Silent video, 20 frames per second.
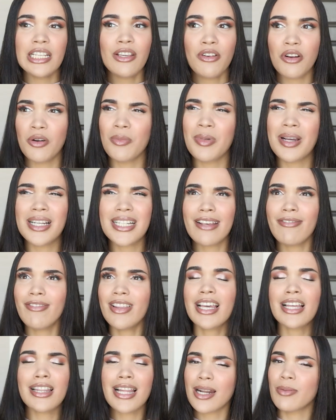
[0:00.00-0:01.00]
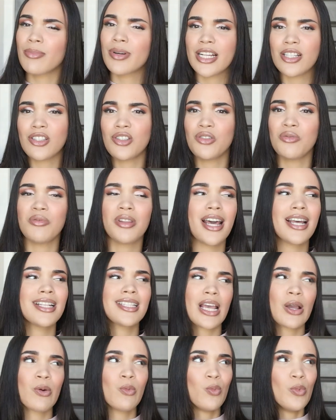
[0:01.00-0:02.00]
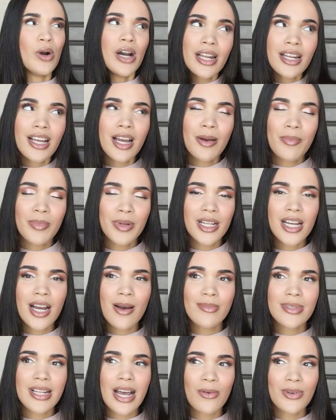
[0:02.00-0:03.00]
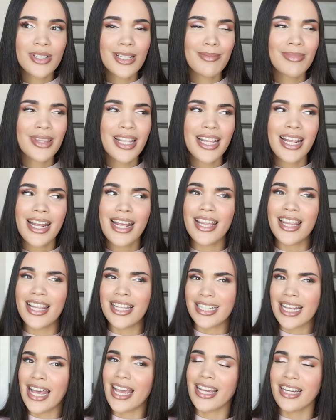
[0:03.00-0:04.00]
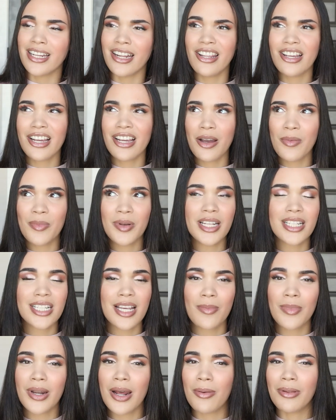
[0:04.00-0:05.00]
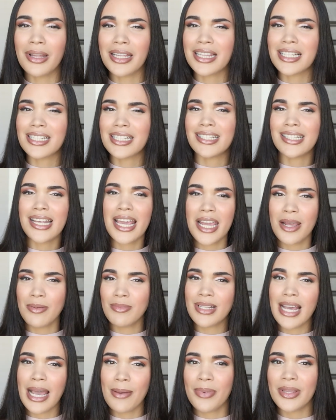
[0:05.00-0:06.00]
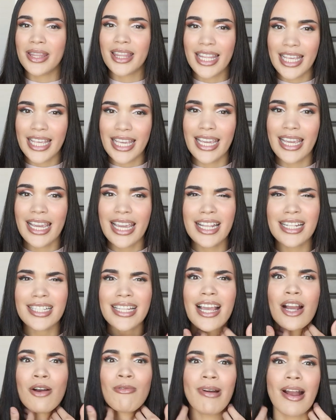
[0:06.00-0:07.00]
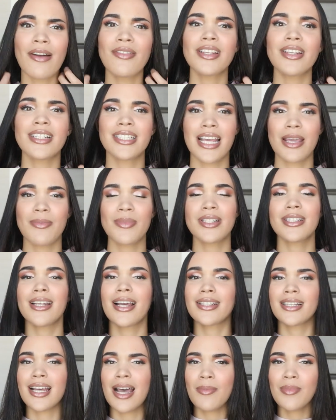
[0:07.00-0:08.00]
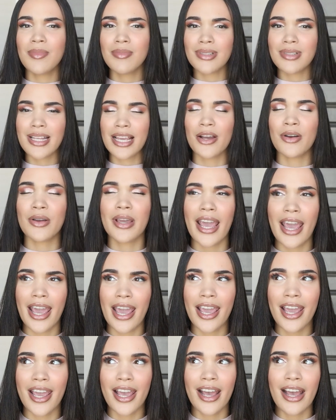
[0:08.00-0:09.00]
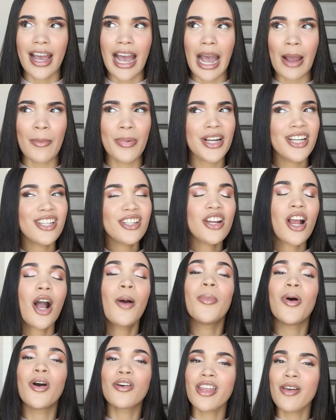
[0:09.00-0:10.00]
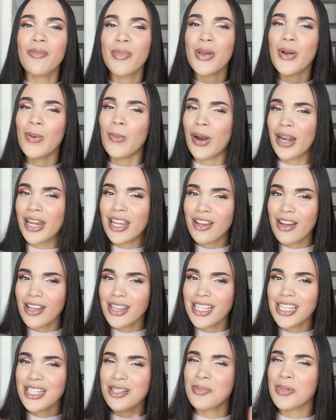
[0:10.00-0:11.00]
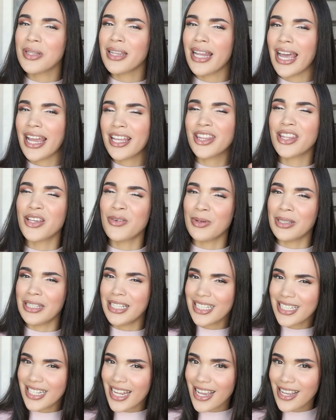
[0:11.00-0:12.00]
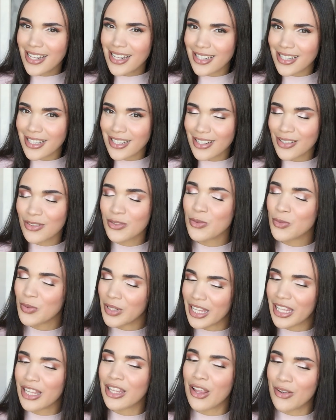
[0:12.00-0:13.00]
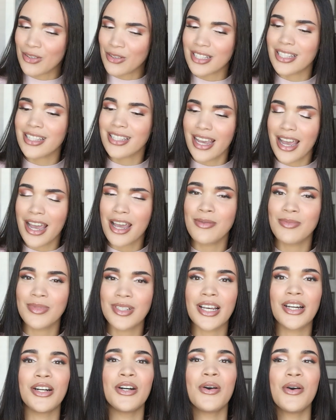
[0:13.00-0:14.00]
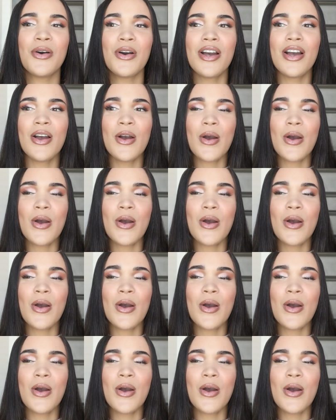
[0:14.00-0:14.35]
you know, because I feel like a lot of brands do that. Like one company comes out with something and it's like another company is coming out with like the same type of thing and it's like around the same exact time. it's like, okay, I'm pretty sure y'all both have been working on these, but like the release dates are really close in time. So